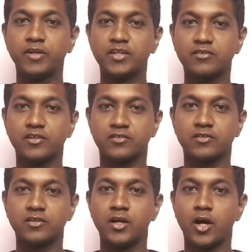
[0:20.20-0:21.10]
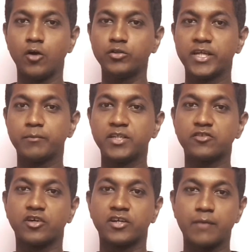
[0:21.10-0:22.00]
first we'll discuss how
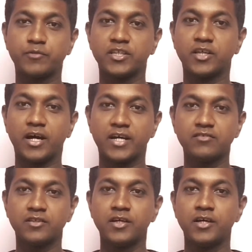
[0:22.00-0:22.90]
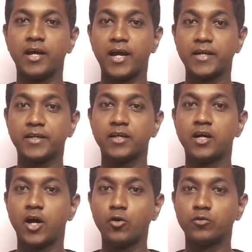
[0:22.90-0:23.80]
the images are captured in the eyes
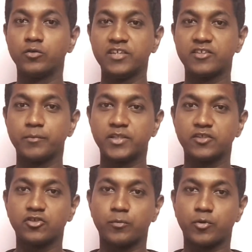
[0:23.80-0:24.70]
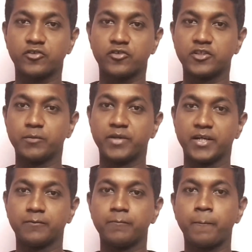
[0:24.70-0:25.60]
and how these images are processed
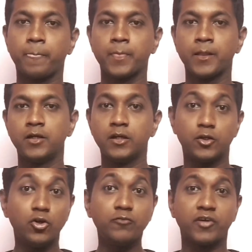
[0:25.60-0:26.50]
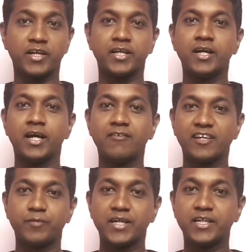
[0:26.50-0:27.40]
in the brain. Don't worry,
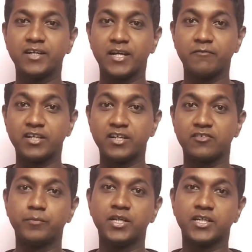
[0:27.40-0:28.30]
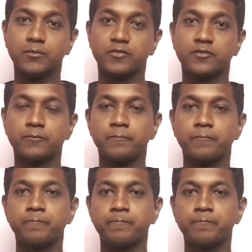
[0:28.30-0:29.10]
I will explain it in a very simple terms.